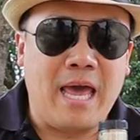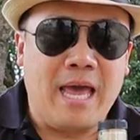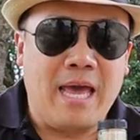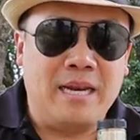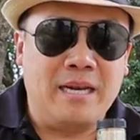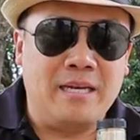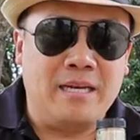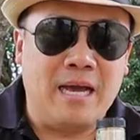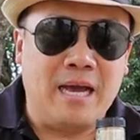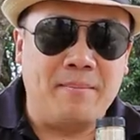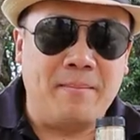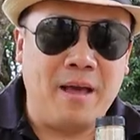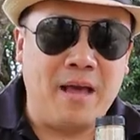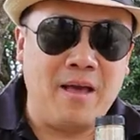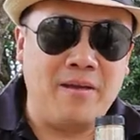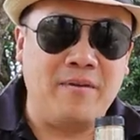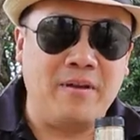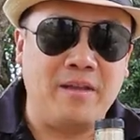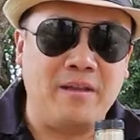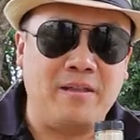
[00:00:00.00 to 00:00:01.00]
And
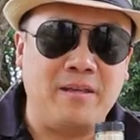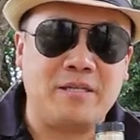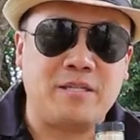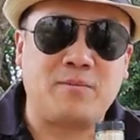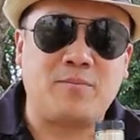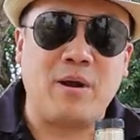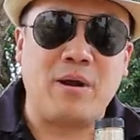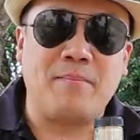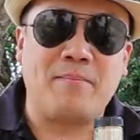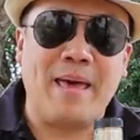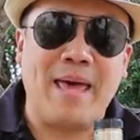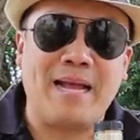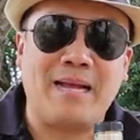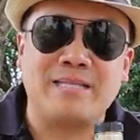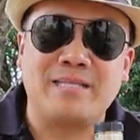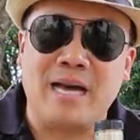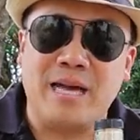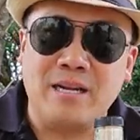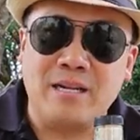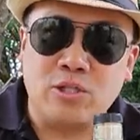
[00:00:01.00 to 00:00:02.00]
having the
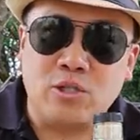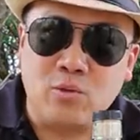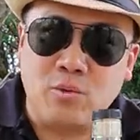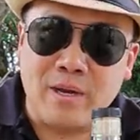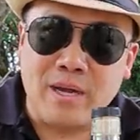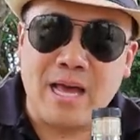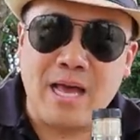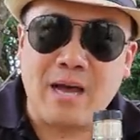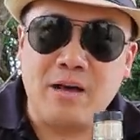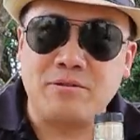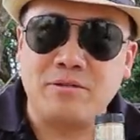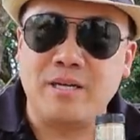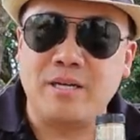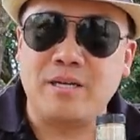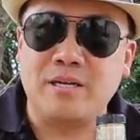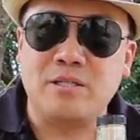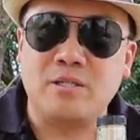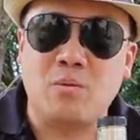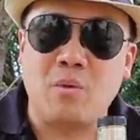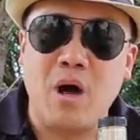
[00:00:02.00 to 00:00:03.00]
Springbank dunnage
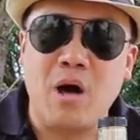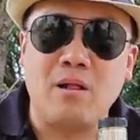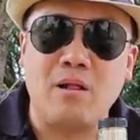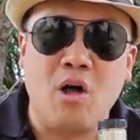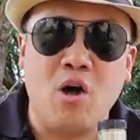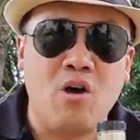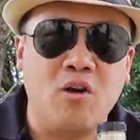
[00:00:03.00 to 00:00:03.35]
warehousing as well